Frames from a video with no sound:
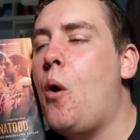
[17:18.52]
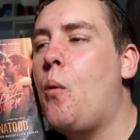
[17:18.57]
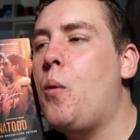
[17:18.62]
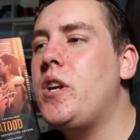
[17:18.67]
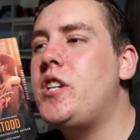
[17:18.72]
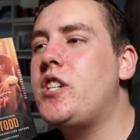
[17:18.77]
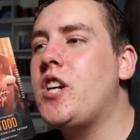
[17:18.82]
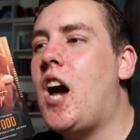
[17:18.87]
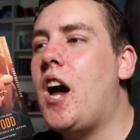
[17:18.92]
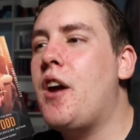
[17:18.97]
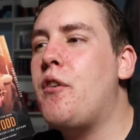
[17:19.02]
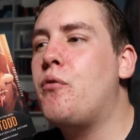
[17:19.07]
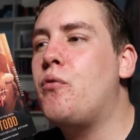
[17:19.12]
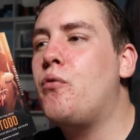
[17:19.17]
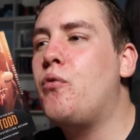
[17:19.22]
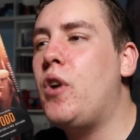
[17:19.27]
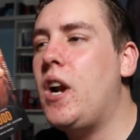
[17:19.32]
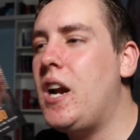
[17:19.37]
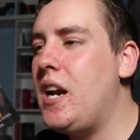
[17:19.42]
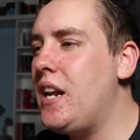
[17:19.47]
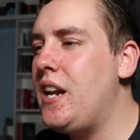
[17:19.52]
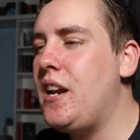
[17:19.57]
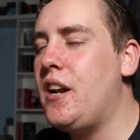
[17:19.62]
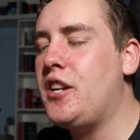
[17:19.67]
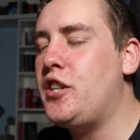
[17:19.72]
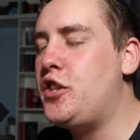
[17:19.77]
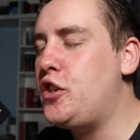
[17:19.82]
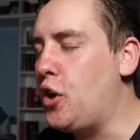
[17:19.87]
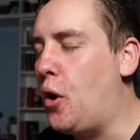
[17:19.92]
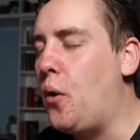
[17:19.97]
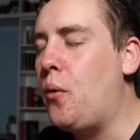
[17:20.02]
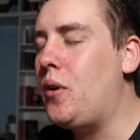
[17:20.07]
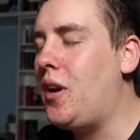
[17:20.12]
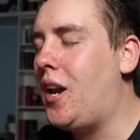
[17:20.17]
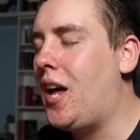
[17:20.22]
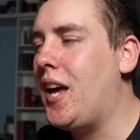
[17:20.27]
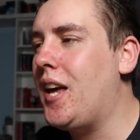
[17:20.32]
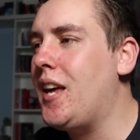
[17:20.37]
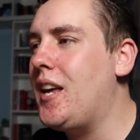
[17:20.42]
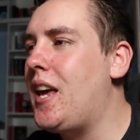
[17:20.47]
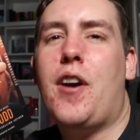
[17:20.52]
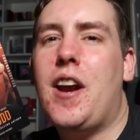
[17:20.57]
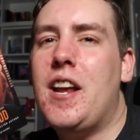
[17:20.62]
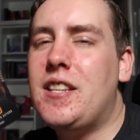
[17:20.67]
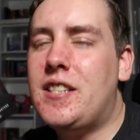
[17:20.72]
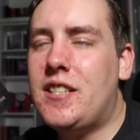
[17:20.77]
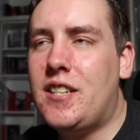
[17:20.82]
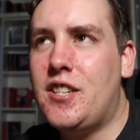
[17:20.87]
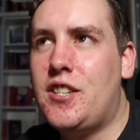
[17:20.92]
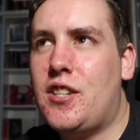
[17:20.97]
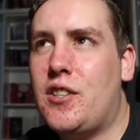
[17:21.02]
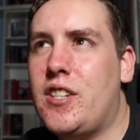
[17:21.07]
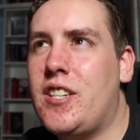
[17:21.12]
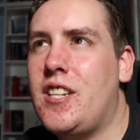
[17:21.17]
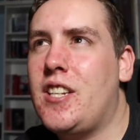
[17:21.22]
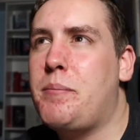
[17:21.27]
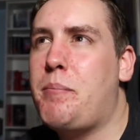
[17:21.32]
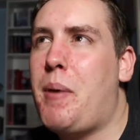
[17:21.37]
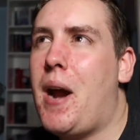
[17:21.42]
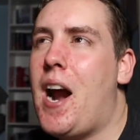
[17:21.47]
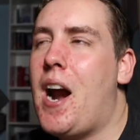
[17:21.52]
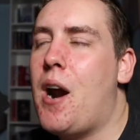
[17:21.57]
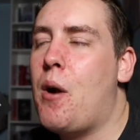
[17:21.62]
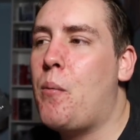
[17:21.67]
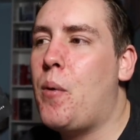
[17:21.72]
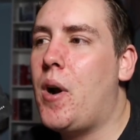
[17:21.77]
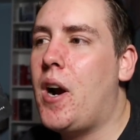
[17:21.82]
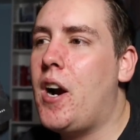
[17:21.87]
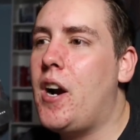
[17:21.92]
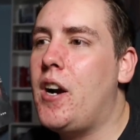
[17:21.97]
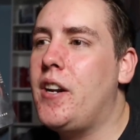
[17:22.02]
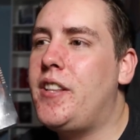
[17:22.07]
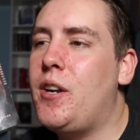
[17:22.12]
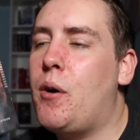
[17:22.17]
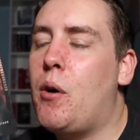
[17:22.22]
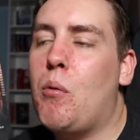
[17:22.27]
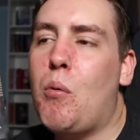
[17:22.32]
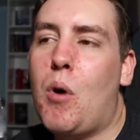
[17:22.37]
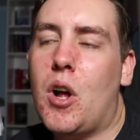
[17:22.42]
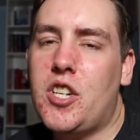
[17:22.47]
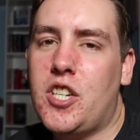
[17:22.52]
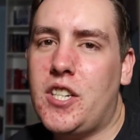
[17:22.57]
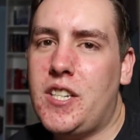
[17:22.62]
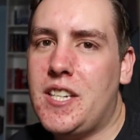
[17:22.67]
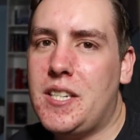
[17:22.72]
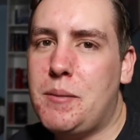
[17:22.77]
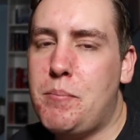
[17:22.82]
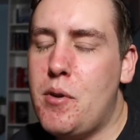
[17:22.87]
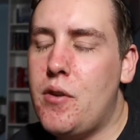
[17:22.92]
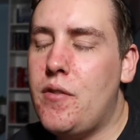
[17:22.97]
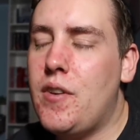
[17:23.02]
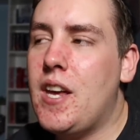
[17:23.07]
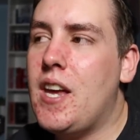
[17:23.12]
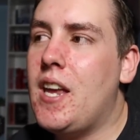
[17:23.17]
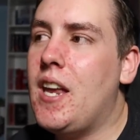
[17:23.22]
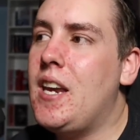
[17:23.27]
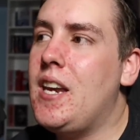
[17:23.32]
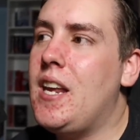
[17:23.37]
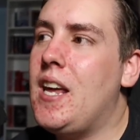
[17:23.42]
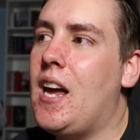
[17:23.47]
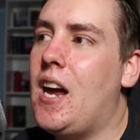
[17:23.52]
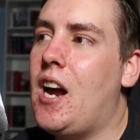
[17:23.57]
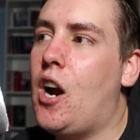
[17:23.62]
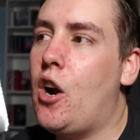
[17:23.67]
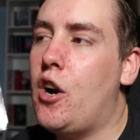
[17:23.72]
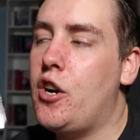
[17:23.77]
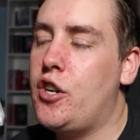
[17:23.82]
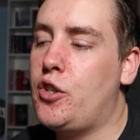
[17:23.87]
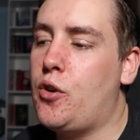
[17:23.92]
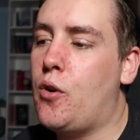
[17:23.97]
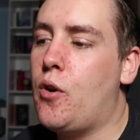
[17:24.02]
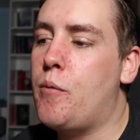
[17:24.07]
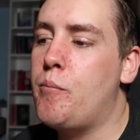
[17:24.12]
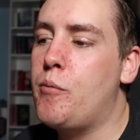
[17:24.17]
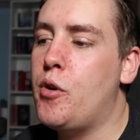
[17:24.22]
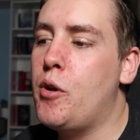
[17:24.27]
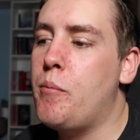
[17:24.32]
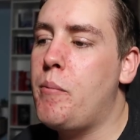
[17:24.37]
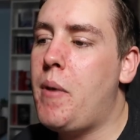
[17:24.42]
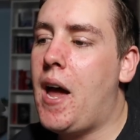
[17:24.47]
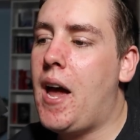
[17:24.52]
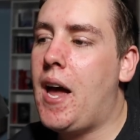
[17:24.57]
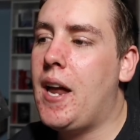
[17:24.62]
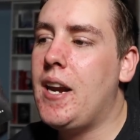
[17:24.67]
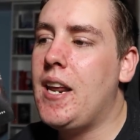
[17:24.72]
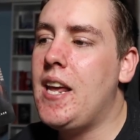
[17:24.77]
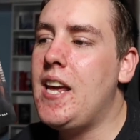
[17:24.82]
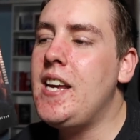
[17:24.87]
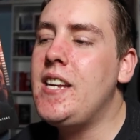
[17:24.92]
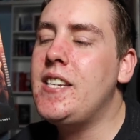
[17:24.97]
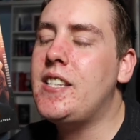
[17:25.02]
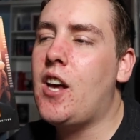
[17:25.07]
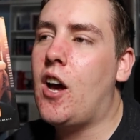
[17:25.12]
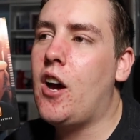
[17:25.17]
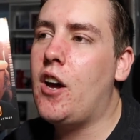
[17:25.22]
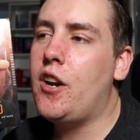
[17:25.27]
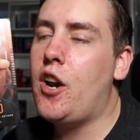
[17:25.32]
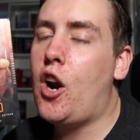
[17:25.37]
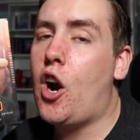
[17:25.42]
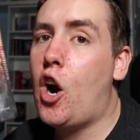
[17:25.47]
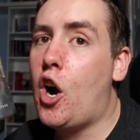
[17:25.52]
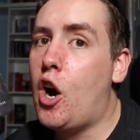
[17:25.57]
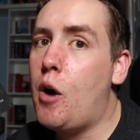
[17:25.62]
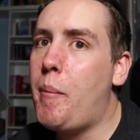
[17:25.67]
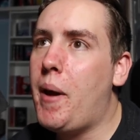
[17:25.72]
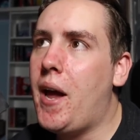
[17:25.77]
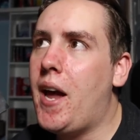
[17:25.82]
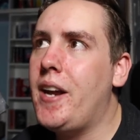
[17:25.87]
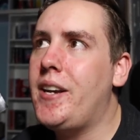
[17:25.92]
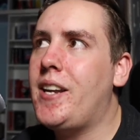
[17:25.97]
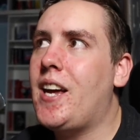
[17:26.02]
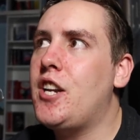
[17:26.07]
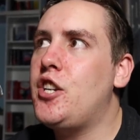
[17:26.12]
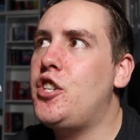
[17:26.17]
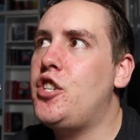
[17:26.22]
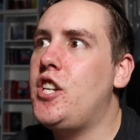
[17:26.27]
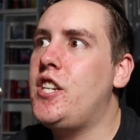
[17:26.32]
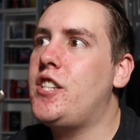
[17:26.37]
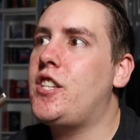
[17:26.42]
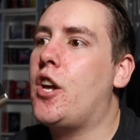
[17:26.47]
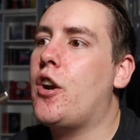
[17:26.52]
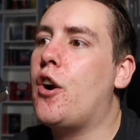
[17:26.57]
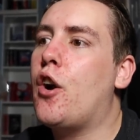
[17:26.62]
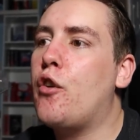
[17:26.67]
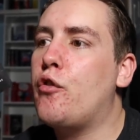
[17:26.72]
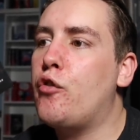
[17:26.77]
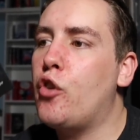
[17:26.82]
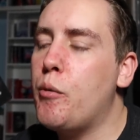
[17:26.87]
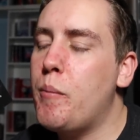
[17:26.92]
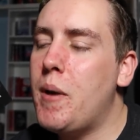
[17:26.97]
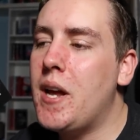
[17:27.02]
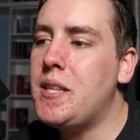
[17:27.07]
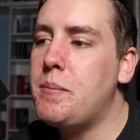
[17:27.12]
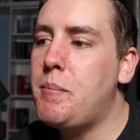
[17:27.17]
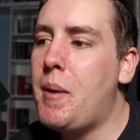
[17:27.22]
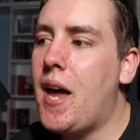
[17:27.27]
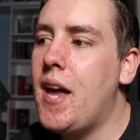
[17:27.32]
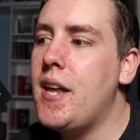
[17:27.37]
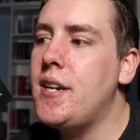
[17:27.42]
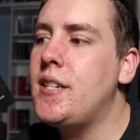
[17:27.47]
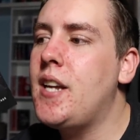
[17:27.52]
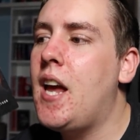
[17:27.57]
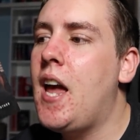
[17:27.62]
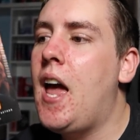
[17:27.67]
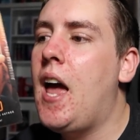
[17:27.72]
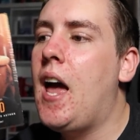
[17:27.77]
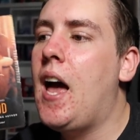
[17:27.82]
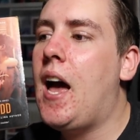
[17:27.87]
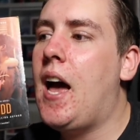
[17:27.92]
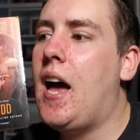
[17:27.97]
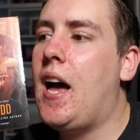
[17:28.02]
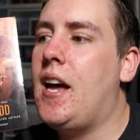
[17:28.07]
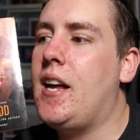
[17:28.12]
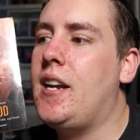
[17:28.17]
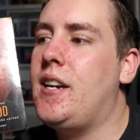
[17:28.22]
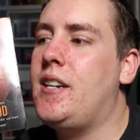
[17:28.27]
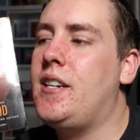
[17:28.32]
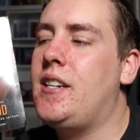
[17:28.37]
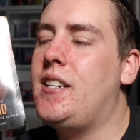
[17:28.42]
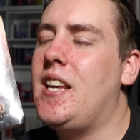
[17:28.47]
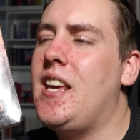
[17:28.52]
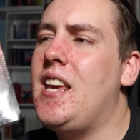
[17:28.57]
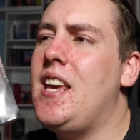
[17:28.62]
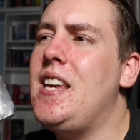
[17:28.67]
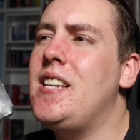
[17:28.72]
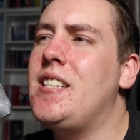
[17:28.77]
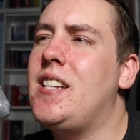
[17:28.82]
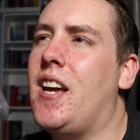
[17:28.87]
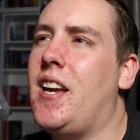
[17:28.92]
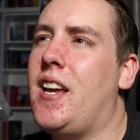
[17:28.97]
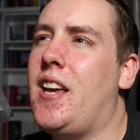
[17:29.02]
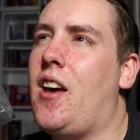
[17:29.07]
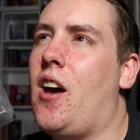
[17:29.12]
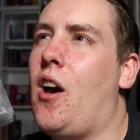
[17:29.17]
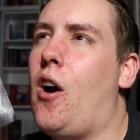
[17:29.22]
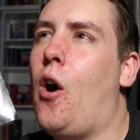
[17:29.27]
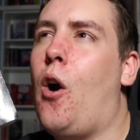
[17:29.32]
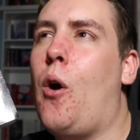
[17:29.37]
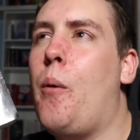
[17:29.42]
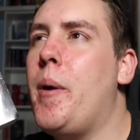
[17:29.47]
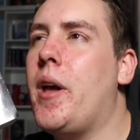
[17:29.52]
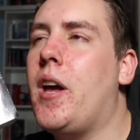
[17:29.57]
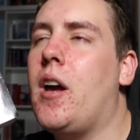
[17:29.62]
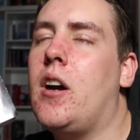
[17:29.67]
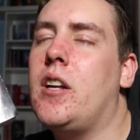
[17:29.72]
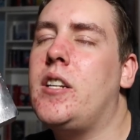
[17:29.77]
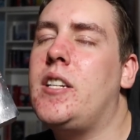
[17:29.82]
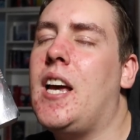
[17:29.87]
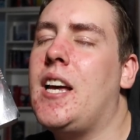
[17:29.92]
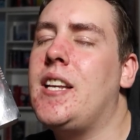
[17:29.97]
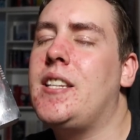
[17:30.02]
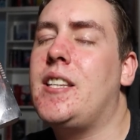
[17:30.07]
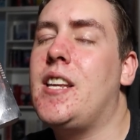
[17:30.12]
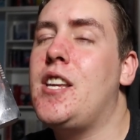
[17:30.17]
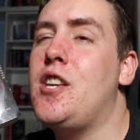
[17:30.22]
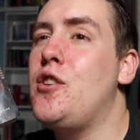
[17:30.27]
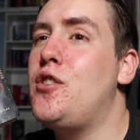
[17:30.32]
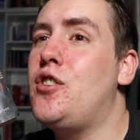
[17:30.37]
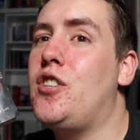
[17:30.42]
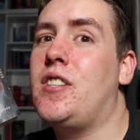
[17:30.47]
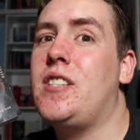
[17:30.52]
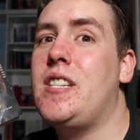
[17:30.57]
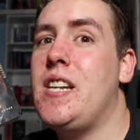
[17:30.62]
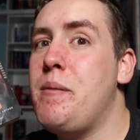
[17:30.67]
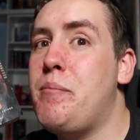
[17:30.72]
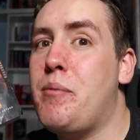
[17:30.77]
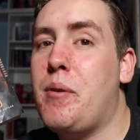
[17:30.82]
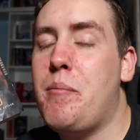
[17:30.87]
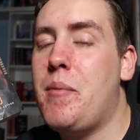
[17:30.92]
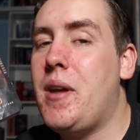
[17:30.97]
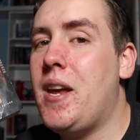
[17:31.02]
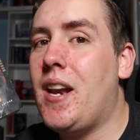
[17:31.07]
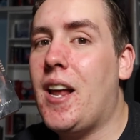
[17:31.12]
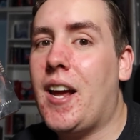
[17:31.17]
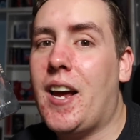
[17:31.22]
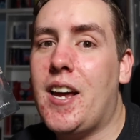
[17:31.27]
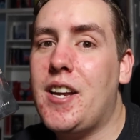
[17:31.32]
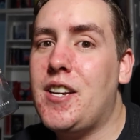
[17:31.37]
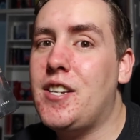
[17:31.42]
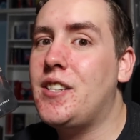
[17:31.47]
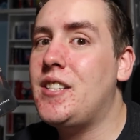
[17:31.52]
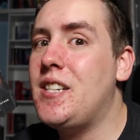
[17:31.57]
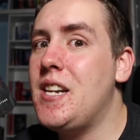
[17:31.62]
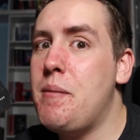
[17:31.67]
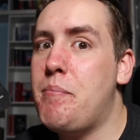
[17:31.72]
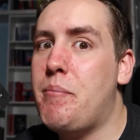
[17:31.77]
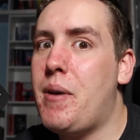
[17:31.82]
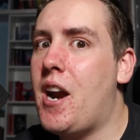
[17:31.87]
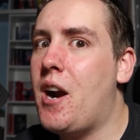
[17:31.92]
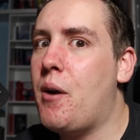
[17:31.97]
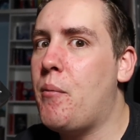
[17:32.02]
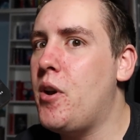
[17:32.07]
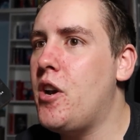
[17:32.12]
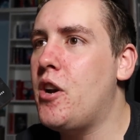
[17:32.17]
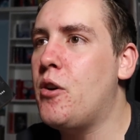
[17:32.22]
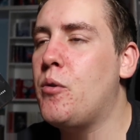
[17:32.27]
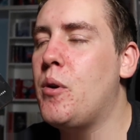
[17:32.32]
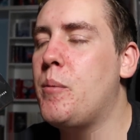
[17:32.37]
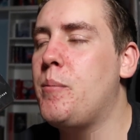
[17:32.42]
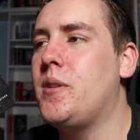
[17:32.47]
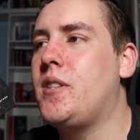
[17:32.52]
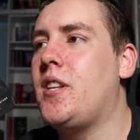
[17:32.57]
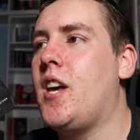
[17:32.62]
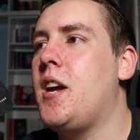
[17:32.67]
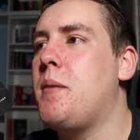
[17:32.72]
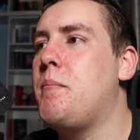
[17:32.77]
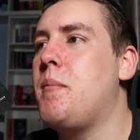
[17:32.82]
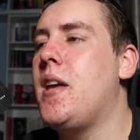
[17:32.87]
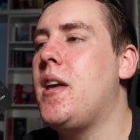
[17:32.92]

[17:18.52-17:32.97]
which I really don't like. For instance, there's this part where they were watching this movie in her dorm room and he's on her bed and she's on her roommate's bed and he's like oh my god, Tessa, you should sleep with me. Like, I just sleep better when you're beside